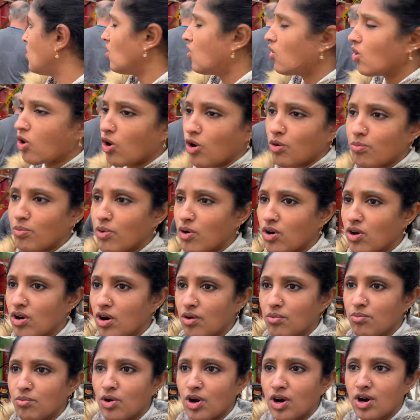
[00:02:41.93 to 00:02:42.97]
Obo
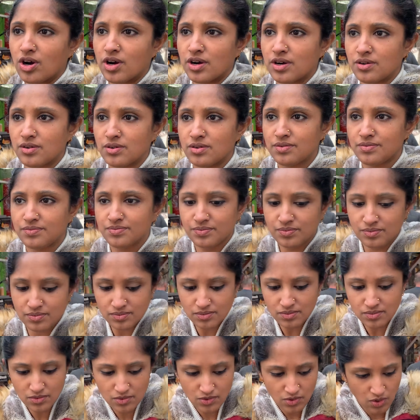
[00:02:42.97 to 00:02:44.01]
Omar.
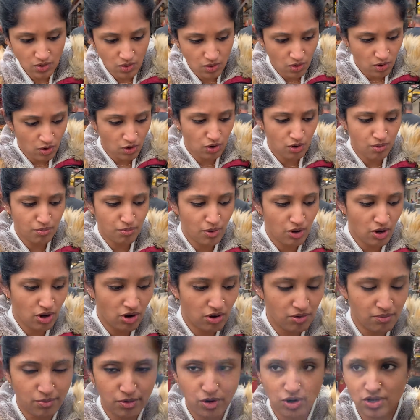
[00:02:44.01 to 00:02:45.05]
Obo
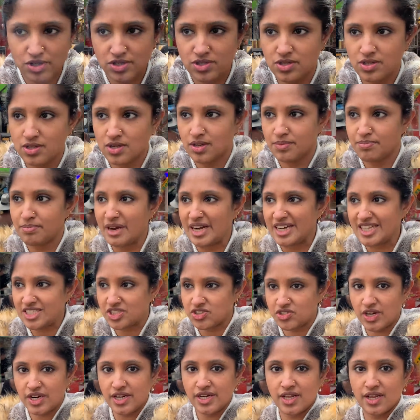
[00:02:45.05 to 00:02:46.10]
Omar's
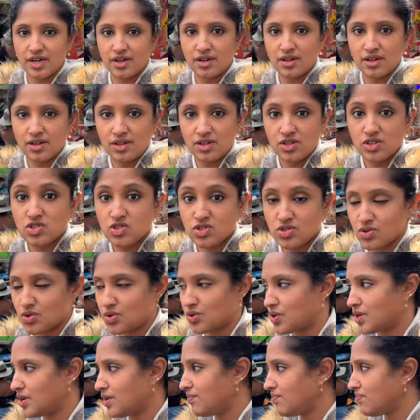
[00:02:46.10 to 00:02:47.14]
Mediterranean
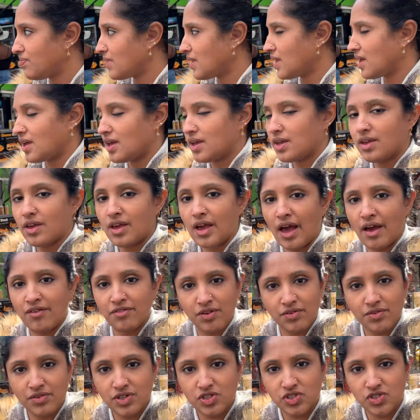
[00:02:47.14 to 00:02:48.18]
store. Have
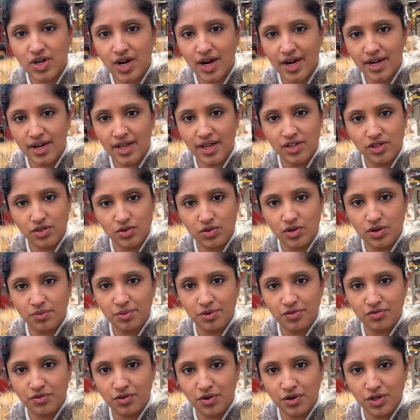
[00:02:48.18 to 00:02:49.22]
you ever tried a gyro
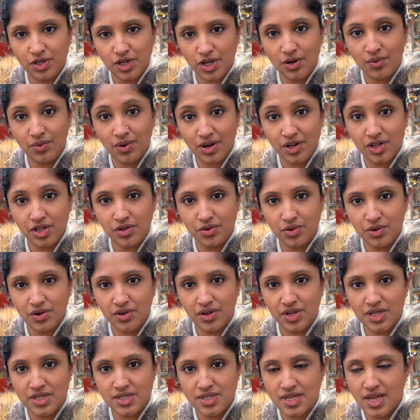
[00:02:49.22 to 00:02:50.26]
before? Do you know what a gyro
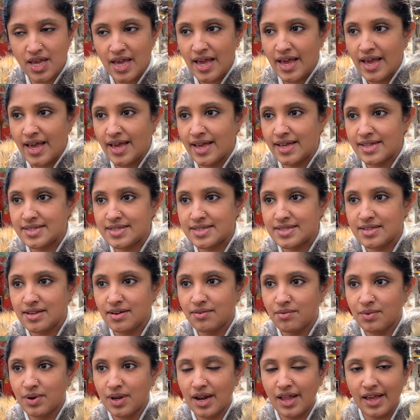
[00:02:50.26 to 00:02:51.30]
is? It's
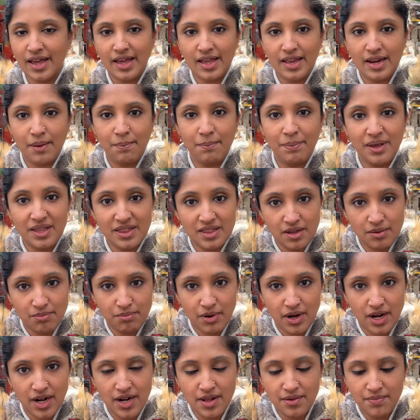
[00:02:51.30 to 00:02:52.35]
somewhat like in a pita
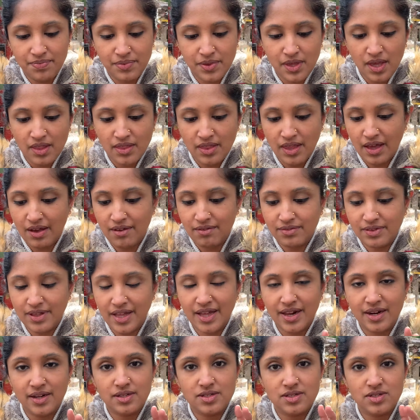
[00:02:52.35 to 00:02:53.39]
bread. They have
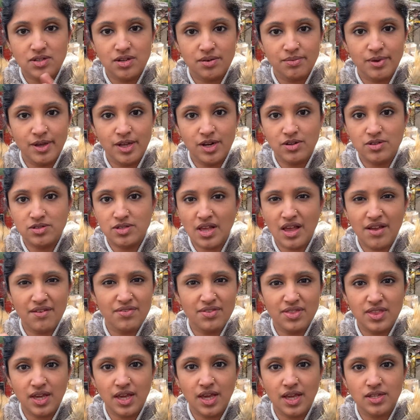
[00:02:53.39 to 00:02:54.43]
lettuce, tomatoes,
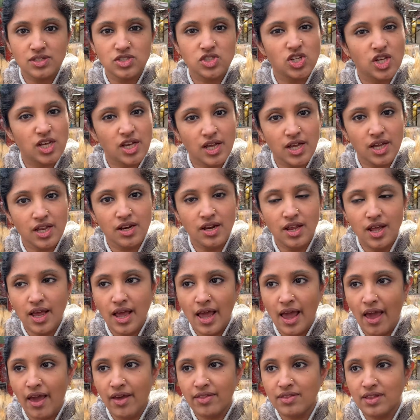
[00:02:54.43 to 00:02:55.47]
everything, and chicken,
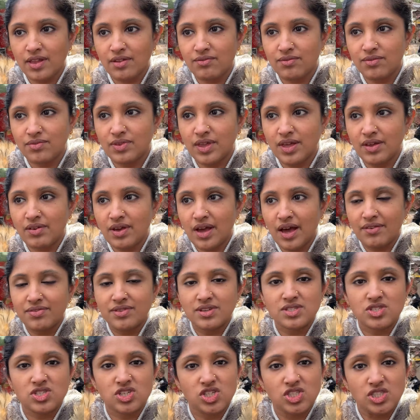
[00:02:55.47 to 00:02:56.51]
and then they have
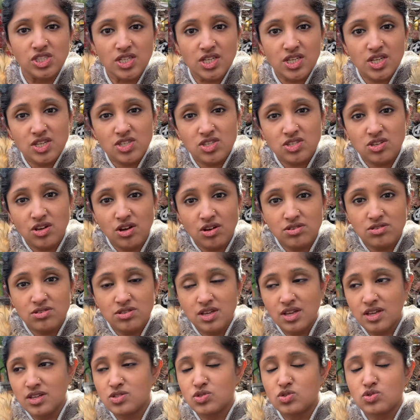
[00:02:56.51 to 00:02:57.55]
this tzatziki sauce.
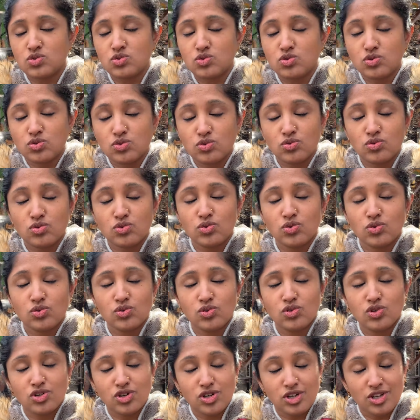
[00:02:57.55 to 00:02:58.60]
It's so good,
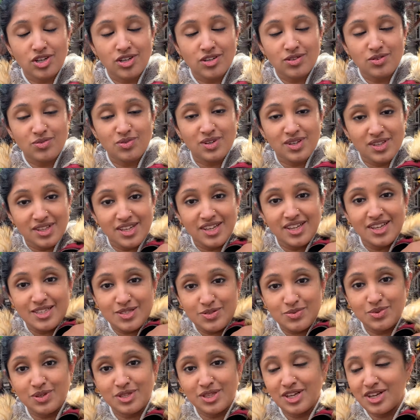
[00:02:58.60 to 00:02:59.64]
really.
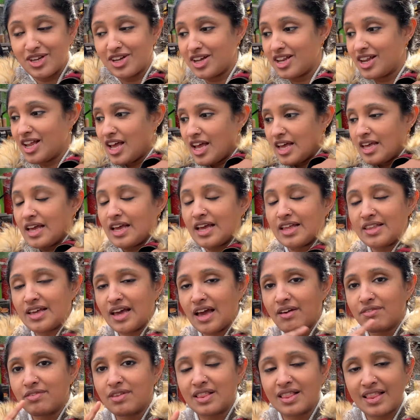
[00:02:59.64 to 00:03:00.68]
It's really good. They
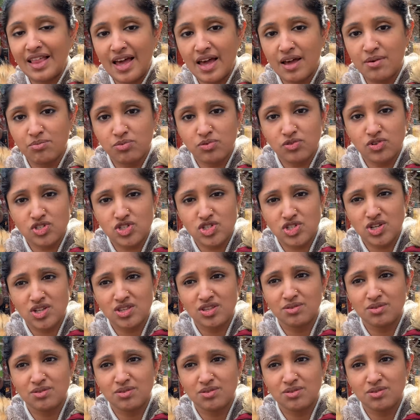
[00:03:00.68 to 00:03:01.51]
have the lamb version,